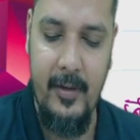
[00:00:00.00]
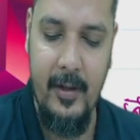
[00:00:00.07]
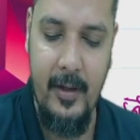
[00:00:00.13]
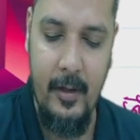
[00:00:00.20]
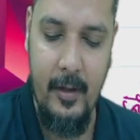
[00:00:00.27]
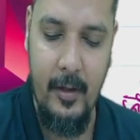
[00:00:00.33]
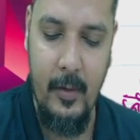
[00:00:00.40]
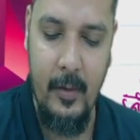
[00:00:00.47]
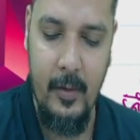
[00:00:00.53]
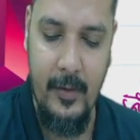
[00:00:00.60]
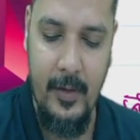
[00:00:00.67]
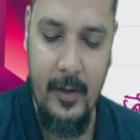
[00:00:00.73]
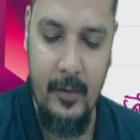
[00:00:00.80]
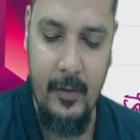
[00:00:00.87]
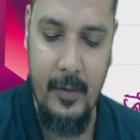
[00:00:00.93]
than or equal to
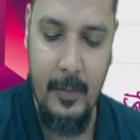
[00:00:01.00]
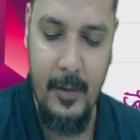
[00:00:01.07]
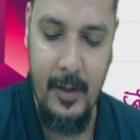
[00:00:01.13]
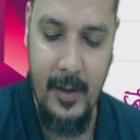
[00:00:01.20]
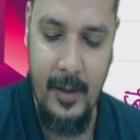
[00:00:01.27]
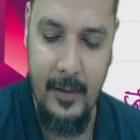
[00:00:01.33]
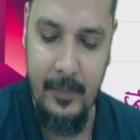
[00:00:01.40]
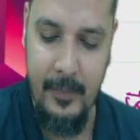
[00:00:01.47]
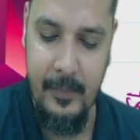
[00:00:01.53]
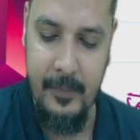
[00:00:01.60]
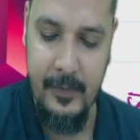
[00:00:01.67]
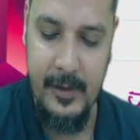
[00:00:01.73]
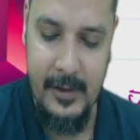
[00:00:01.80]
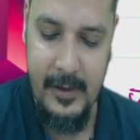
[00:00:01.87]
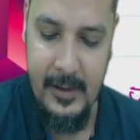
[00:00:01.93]
5,000 per day,
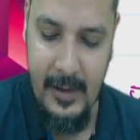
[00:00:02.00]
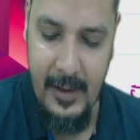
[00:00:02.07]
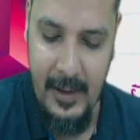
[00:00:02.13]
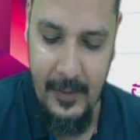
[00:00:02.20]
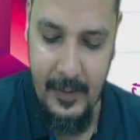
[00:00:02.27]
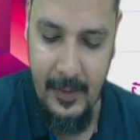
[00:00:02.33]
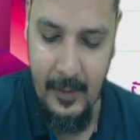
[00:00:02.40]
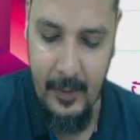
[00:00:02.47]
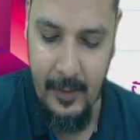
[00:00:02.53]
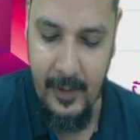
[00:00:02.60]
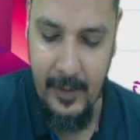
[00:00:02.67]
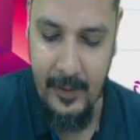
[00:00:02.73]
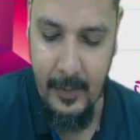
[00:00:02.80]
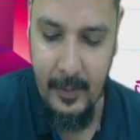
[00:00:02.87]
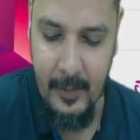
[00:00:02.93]
everything was
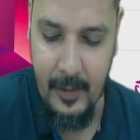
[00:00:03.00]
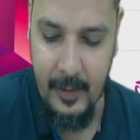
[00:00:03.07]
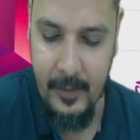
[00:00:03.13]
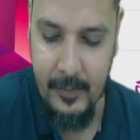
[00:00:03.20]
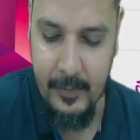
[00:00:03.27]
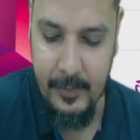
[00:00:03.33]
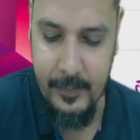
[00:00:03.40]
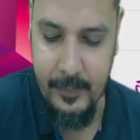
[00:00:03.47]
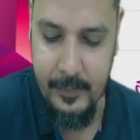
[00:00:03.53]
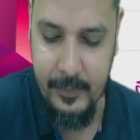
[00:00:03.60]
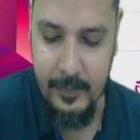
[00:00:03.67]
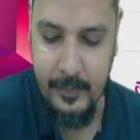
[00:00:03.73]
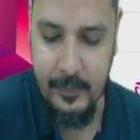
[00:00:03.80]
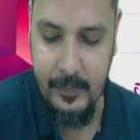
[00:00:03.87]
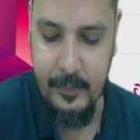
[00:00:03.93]
exempt.
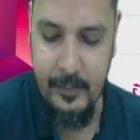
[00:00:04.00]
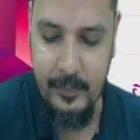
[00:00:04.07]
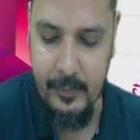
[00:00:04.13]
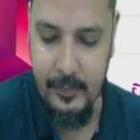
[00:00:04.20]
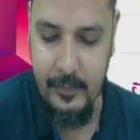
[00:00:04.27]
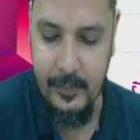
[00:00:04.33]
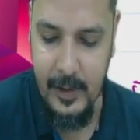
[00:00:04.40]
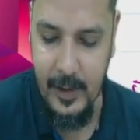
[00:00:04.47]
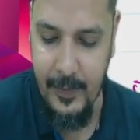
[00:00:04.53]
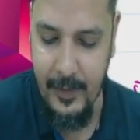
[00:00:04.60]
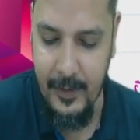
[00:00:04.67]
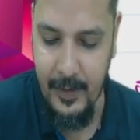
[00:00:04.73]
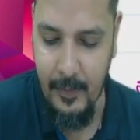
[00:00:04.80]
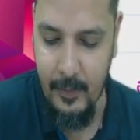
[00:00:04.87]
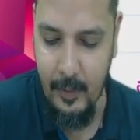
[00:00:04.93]

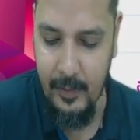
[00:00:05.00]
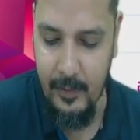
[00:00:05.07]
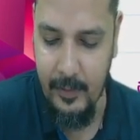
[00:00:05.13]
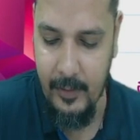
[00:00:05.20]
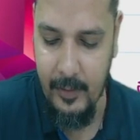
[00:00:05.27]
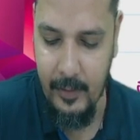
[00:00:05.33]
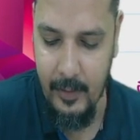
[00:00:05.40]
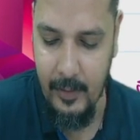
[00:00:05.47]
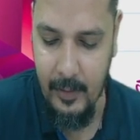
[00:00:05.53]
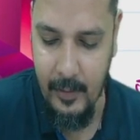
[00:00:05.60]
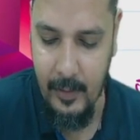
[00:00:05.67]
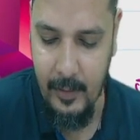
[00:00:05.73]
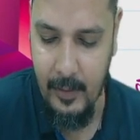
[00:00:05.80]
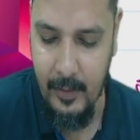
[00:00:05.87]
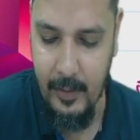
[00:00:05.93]
Everything was
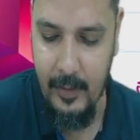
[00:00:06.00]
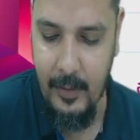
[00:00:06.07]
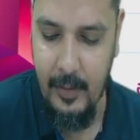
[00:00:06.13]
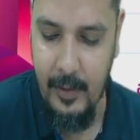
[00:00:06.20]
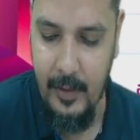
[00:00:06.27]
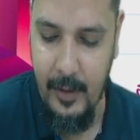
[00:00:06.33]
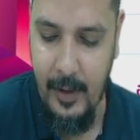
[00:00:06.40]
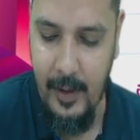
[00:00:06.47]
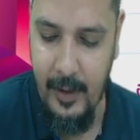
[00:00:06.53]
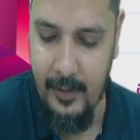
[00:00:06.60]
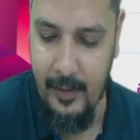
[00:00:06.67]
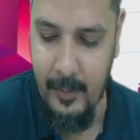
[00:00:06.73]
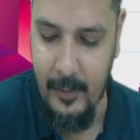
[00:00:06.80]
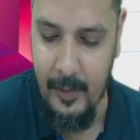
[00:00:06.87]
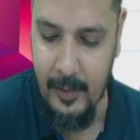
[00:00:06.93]

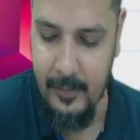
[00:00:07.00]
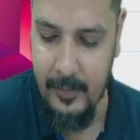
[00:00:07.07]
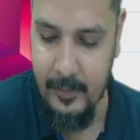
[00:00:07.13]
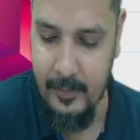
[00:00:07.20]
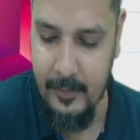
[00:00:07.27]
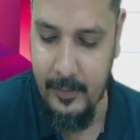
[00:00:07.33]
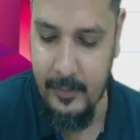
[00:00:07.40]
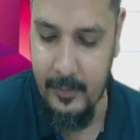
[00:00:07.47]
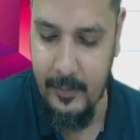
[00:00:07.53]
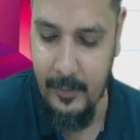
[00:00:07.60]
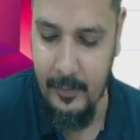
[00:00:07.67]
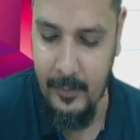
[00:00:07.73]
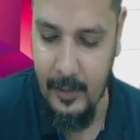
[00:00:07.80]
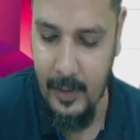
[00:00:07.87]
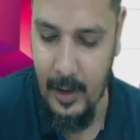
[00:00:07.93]
exempt.
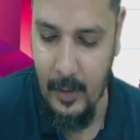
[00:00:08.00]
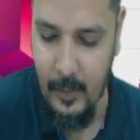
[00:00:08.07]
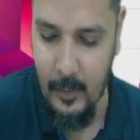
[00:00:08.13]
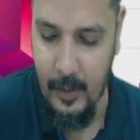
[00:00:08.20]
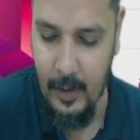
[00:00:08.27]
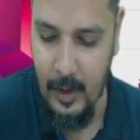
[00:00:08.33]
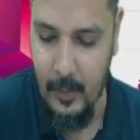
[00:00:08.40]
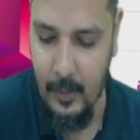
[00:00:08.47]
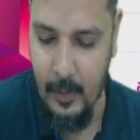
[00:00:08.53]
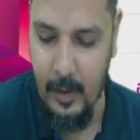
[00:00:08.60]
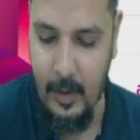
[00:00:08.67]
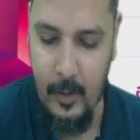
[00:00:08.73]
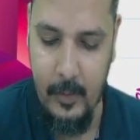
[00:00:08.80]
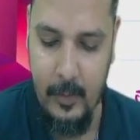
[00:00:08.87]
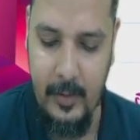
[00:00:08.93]

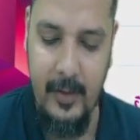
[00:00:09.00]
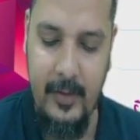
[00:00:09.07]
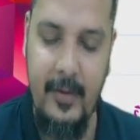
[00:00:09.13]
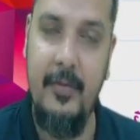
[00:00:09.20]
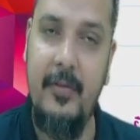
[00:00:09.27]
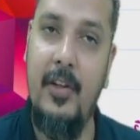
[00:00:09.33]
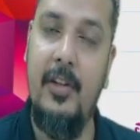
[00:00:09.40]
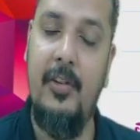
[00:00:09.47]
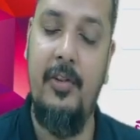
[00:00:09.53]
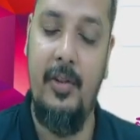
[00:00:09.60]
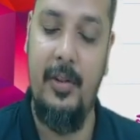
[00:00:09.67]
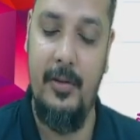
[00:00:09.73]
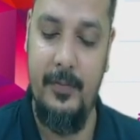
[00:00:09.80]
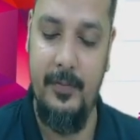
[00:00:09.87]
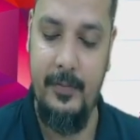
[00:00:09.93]
Now things have
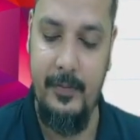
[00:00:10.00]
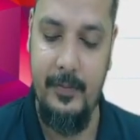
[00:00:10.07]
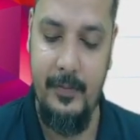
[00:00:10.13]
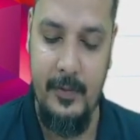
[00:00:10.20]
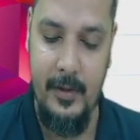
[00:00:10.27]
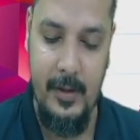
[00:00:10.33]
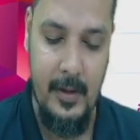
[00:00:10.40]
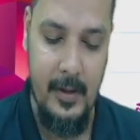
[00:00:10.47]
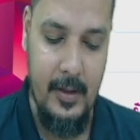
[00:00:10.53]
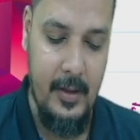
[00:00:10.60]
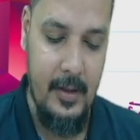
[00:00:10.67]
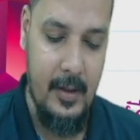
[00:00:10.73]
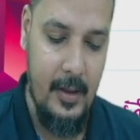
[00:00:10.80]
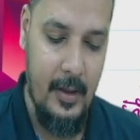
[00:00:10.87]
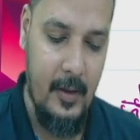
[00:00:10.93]
changed.
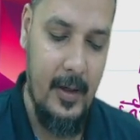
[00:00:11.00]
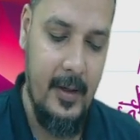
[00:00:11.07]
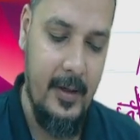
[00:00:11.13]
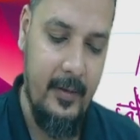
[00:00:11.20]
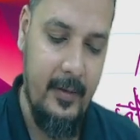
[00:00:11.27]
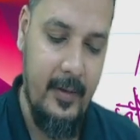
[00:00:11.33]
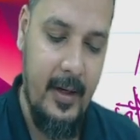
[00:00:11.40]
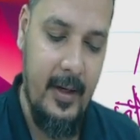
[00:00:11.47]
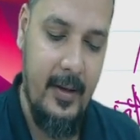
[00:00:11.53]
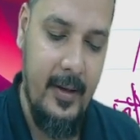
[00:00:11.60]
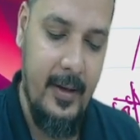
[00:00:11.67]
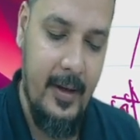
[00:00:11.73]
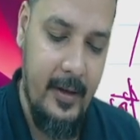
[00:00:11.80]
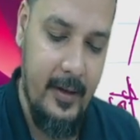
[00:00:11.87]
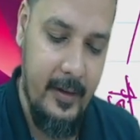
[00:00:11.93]
Now understand
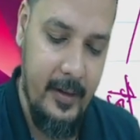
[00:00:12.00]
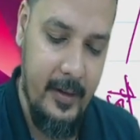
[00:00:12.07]
that